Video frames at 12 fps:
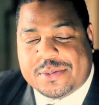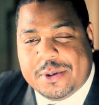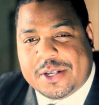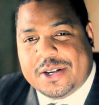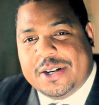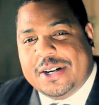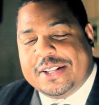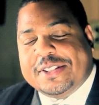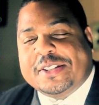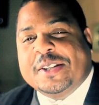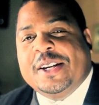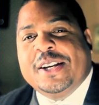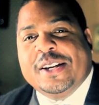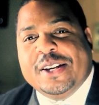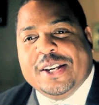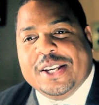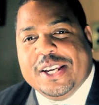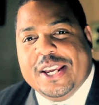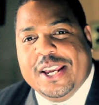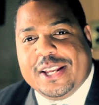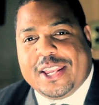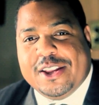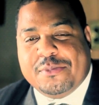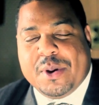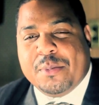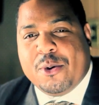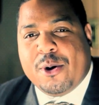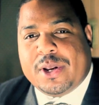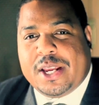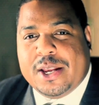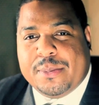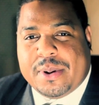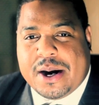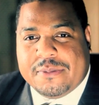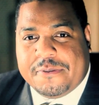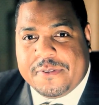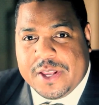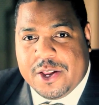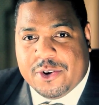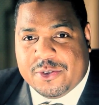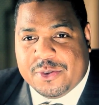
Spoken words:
because it gives me more of the hip hop feel,